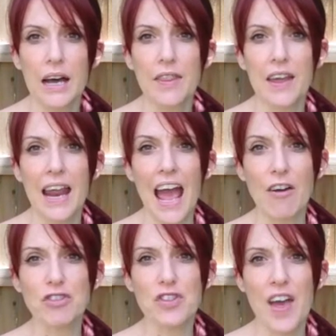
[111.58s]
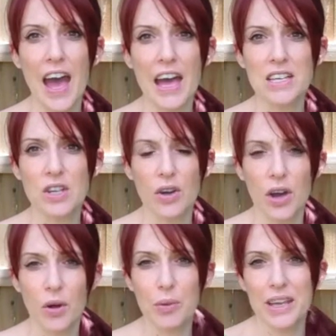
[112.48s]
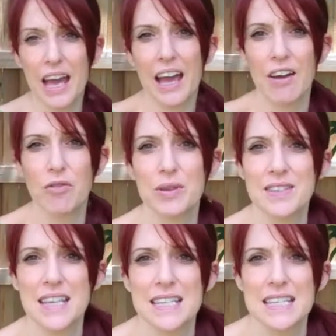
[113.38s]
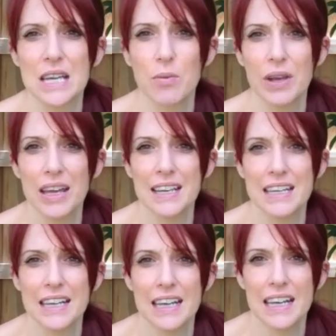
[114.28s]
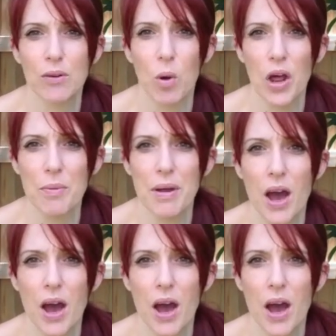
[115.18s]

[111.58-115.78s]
Then after that, we did watermelon.